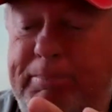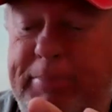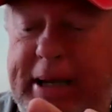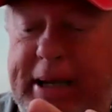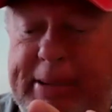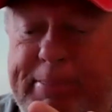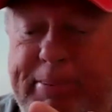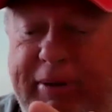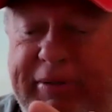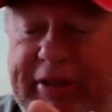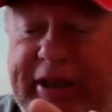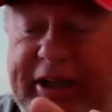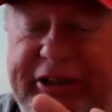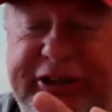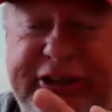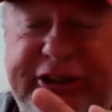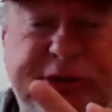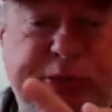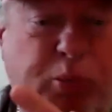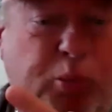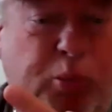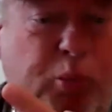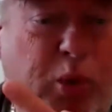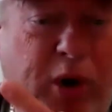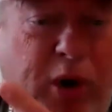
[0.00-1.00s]
People that
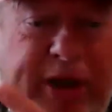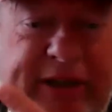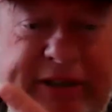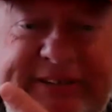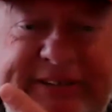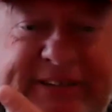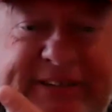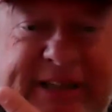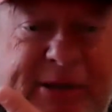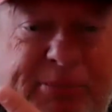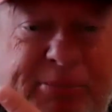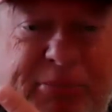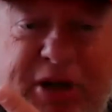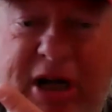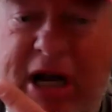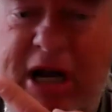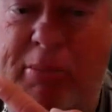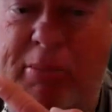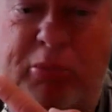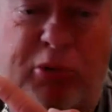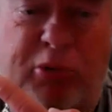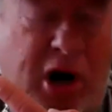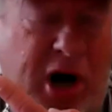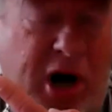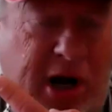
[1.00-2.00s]
just want some
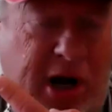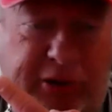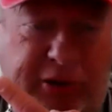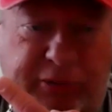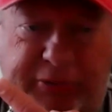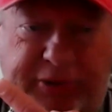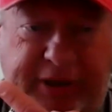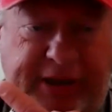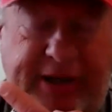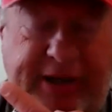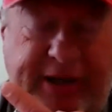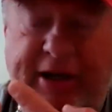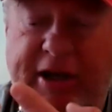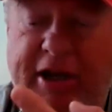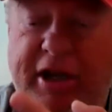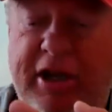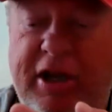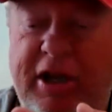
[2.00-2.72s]
camaraderie.